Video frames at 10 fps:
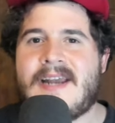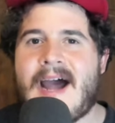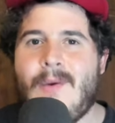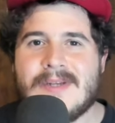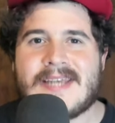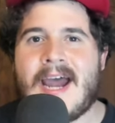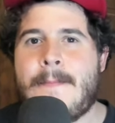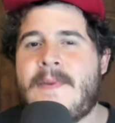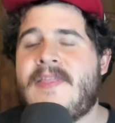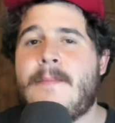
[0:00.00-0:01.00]
I was
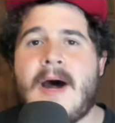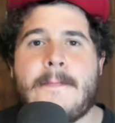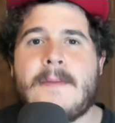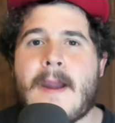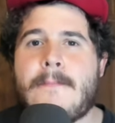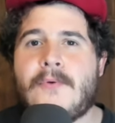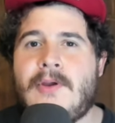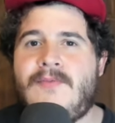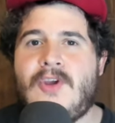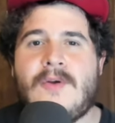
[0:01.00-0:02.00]
hyping them up in my
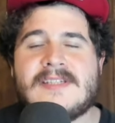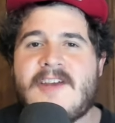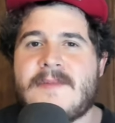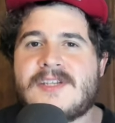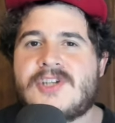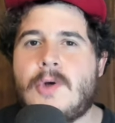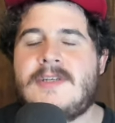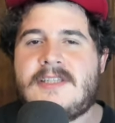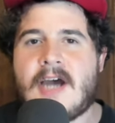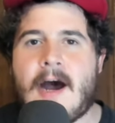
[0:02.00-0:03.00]
preview because they've been so
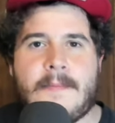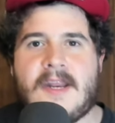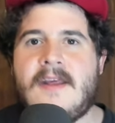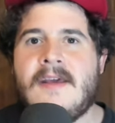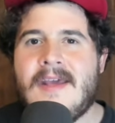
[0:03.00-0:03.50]
dominant